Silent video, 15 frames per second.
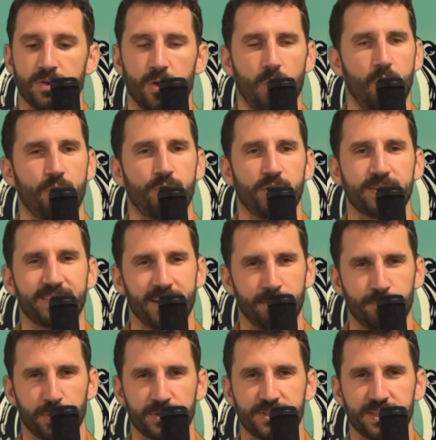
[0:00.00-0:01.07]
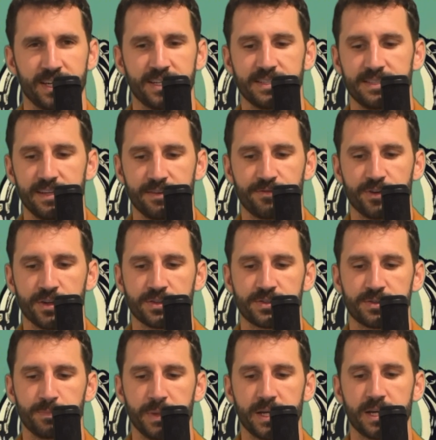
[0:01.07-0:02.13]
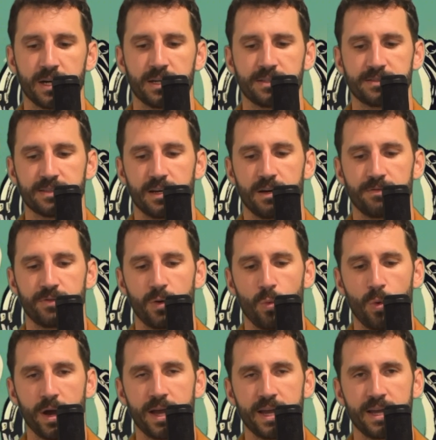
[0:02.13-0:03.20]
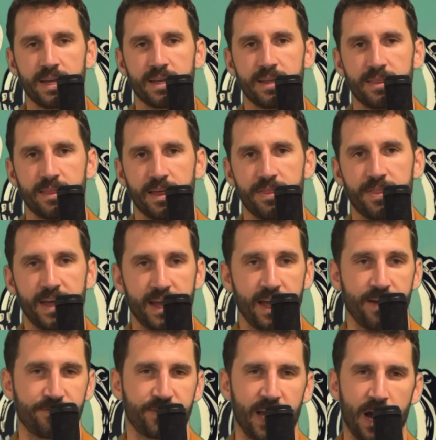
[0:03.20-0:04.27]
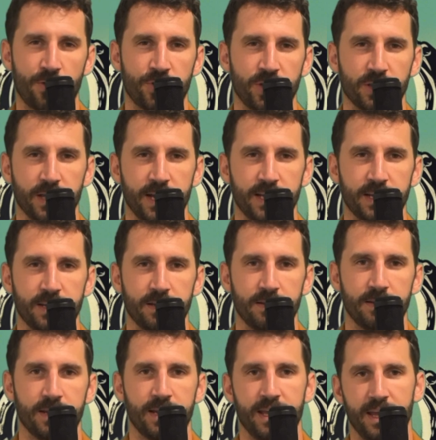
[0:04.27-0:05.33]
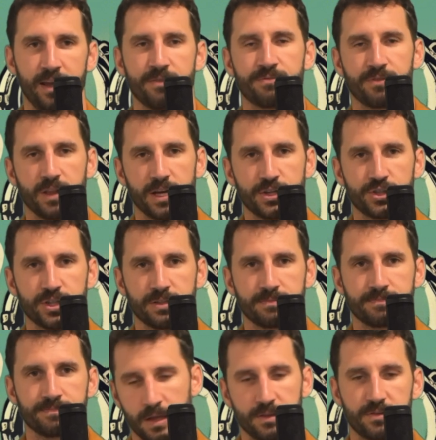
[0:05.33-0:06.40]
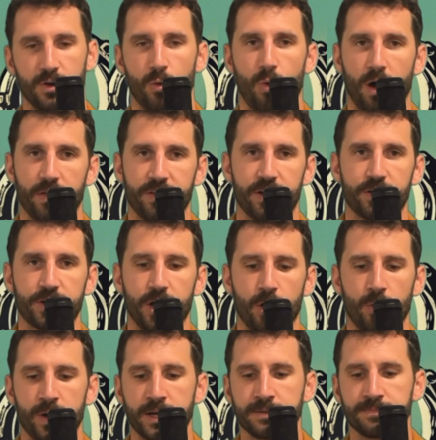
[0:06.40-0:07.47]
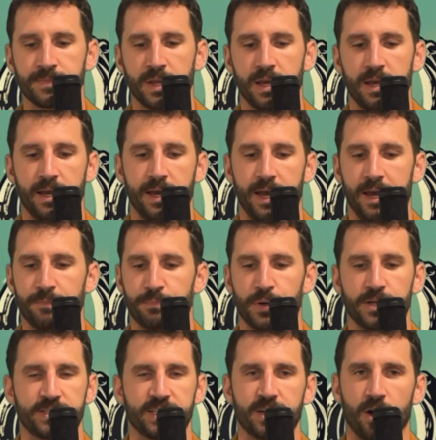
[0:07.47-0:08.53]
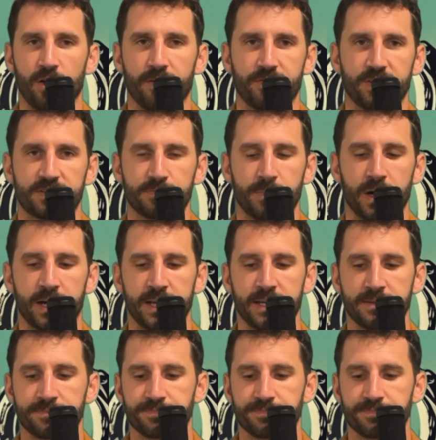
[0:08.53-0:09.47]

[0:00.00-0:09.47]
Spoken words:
over a 10% difference because of the way that they have calculated inflation. So while they're going and printing all of this money,